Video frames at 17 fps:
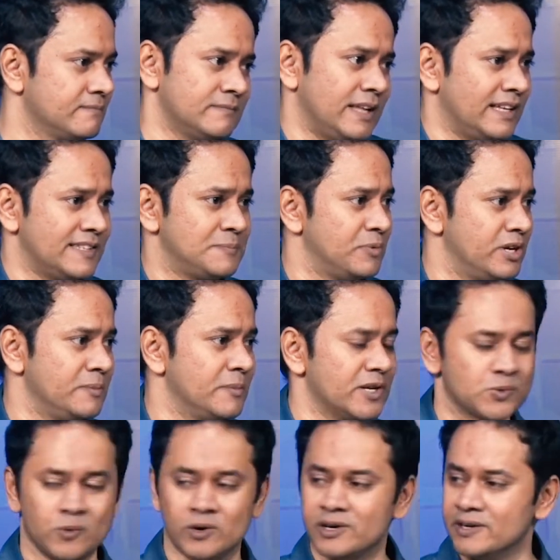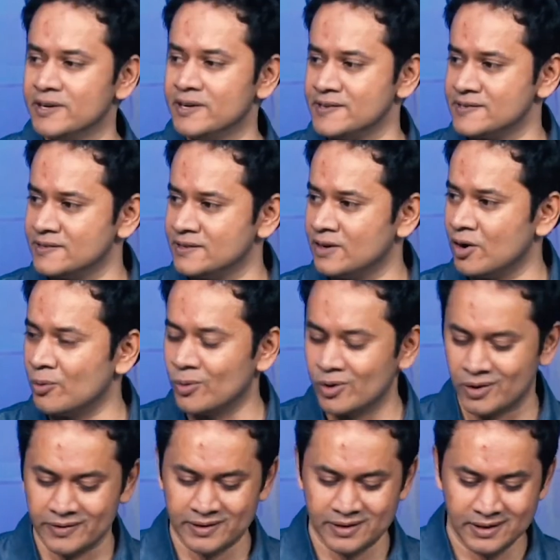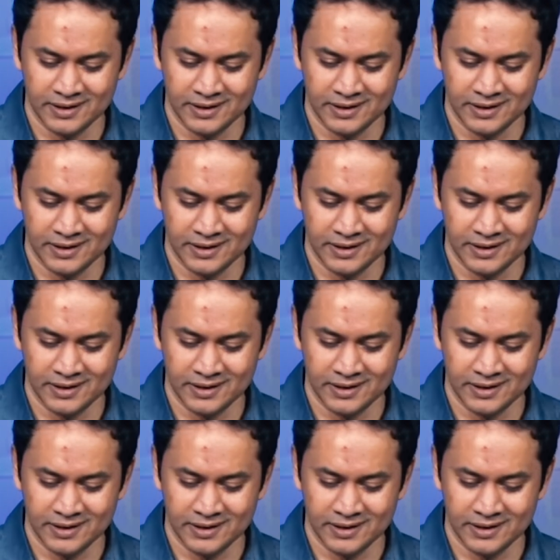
That's pretty much what it is in our world.